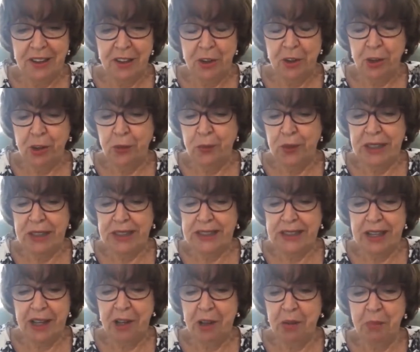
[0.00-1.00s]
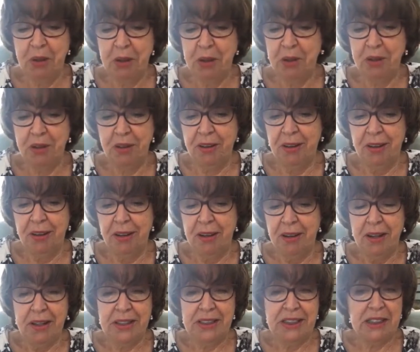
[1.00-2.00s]
Louise Ellman
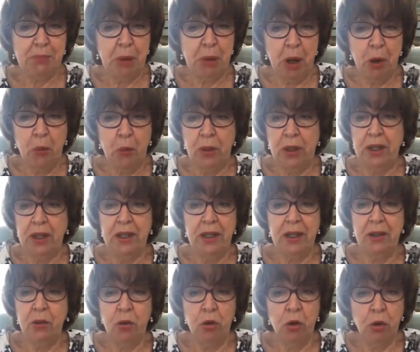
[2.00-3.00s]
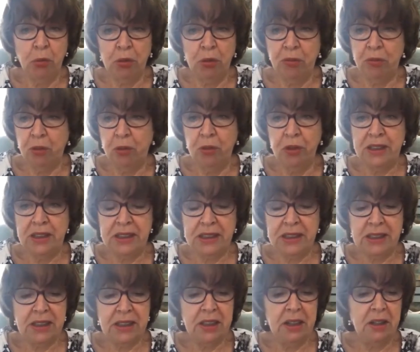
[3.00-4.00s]
spoke in a normal voice.